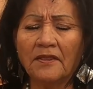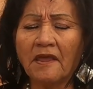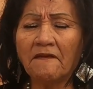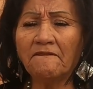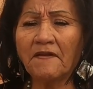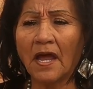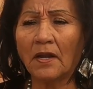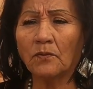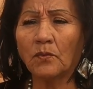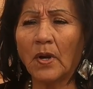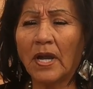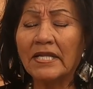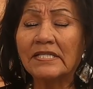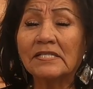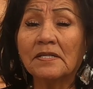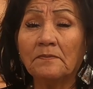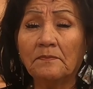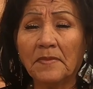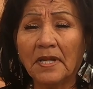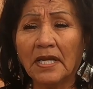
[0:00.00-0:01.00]
they found
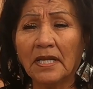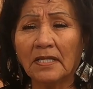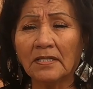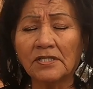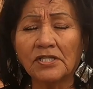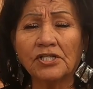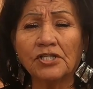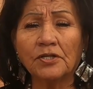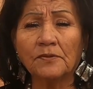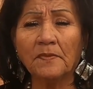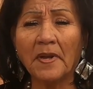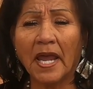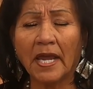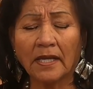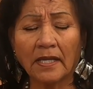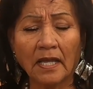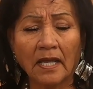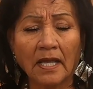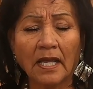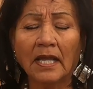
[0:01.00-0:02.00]
ways and means to
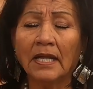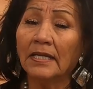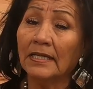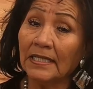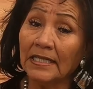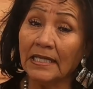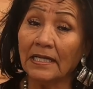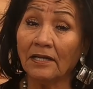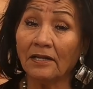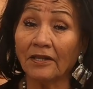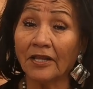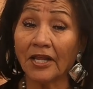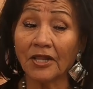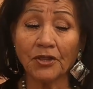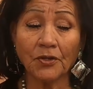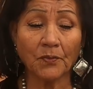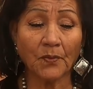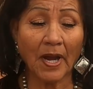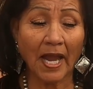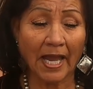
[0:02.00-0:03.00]
make needle
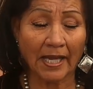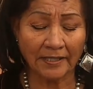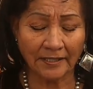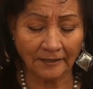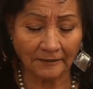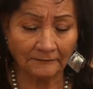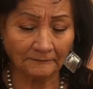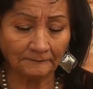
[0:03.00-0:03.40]
and thread.